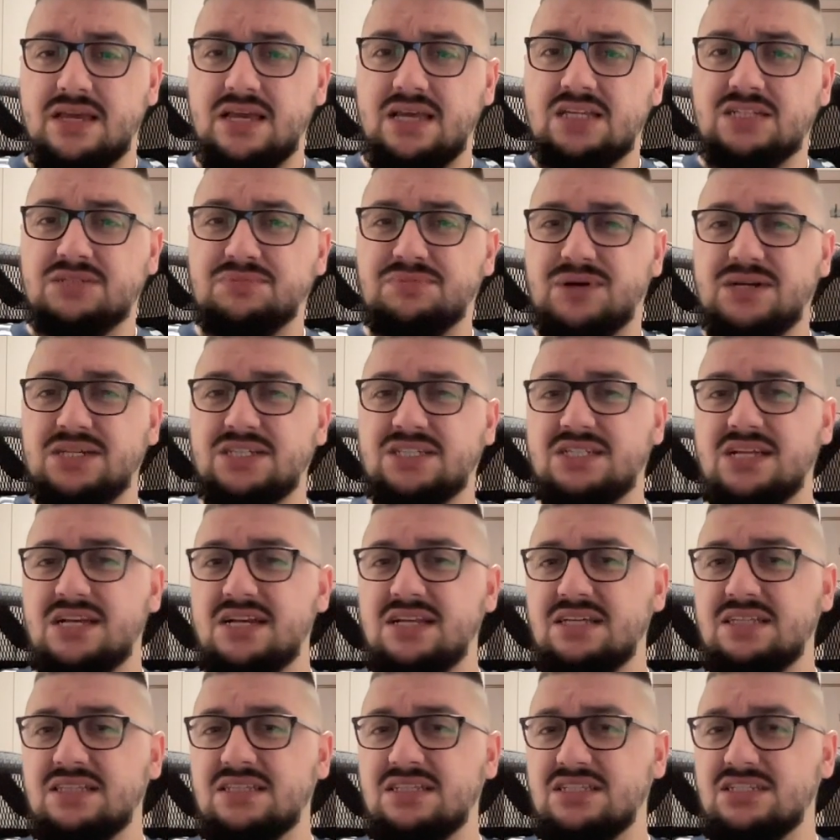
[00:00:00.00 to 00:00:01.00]
is by
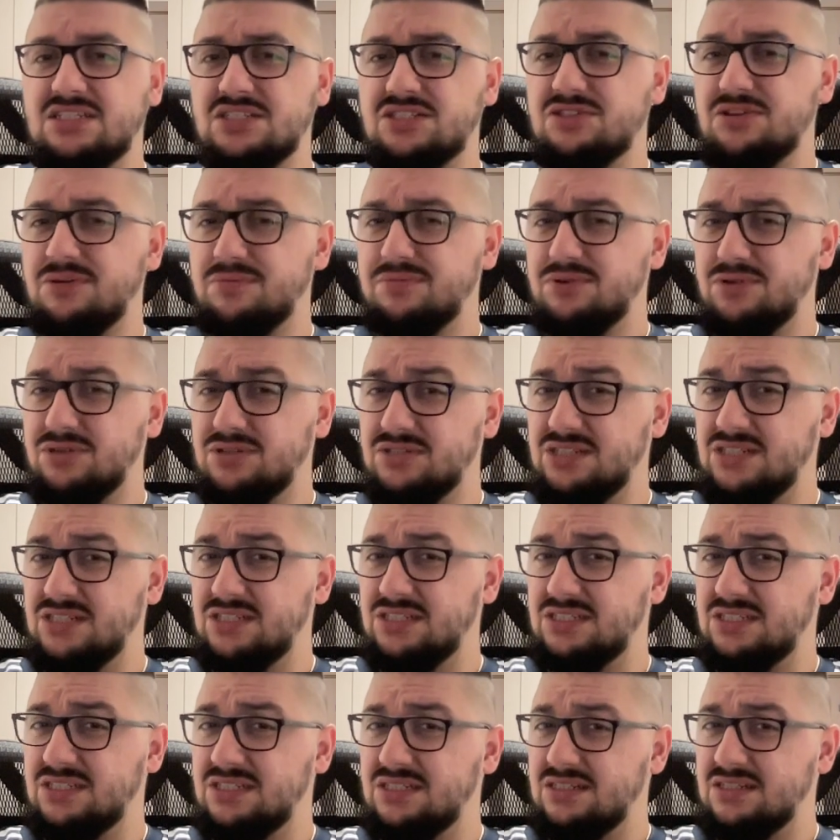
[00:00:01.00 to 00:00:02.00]
setting these stop
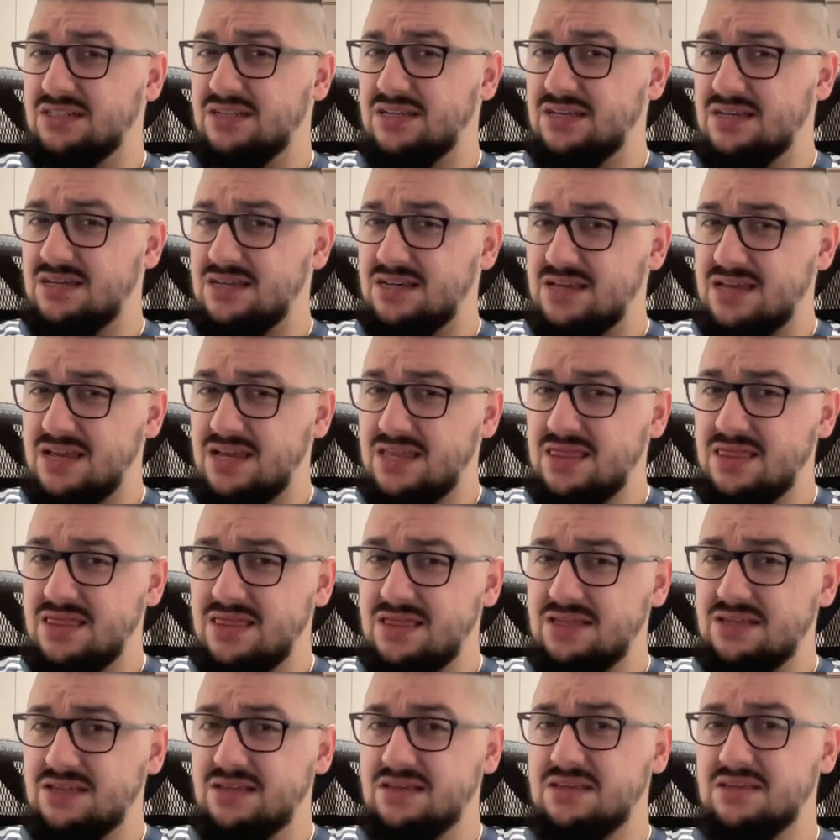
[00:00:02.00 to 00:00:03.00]
losses in
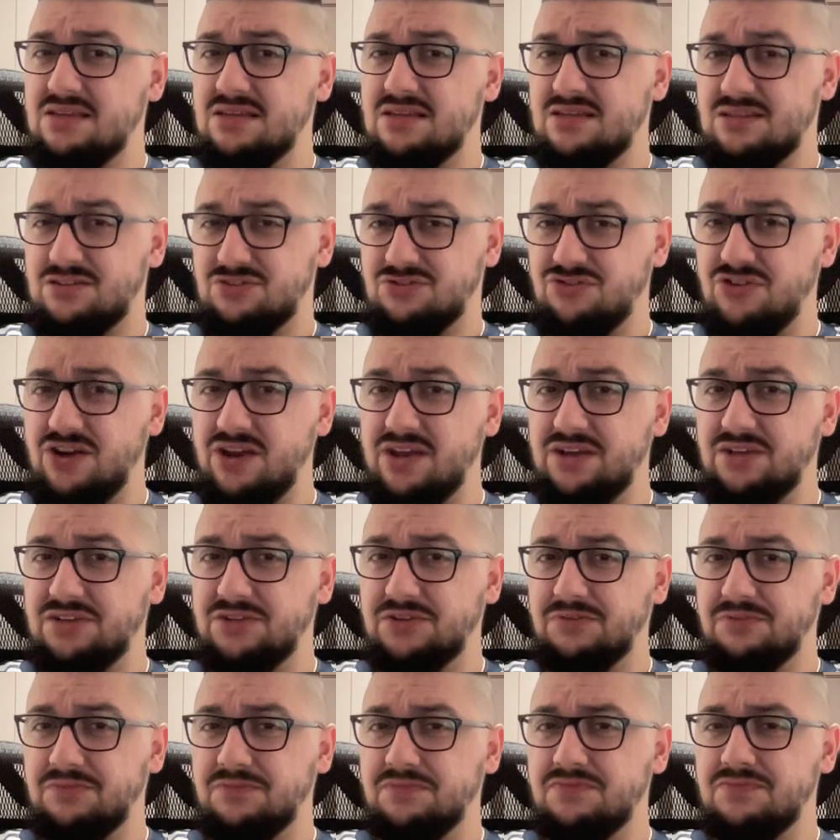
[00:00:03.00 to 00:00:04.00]
the trade.